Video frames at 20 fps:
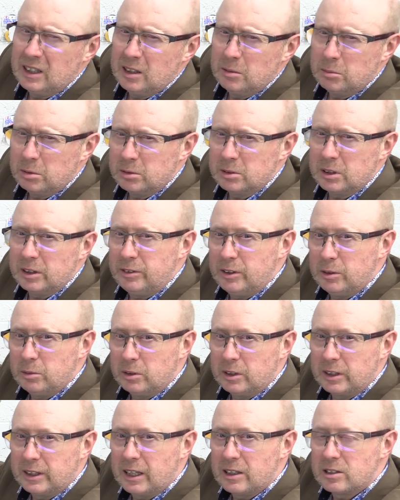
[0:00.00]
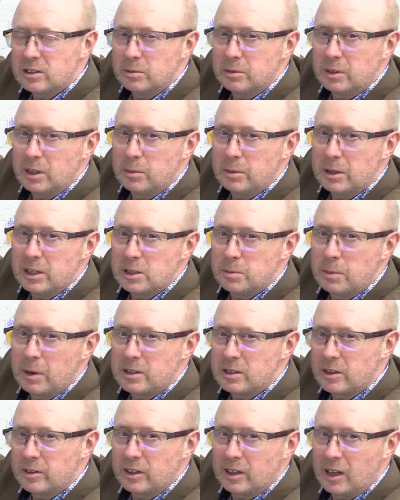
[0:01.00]
but if you want to get something a bit
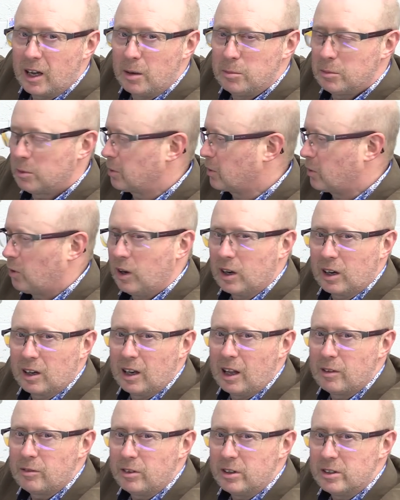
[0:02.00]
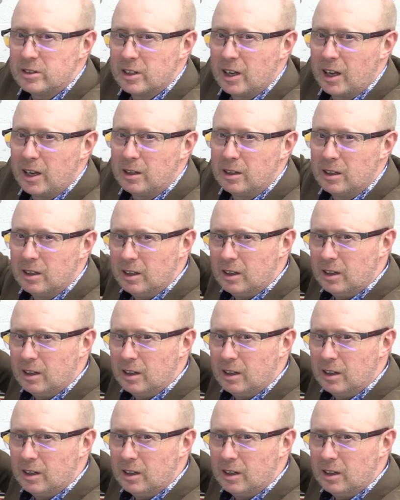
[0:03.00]
special, I think Arma were quite clever in saying,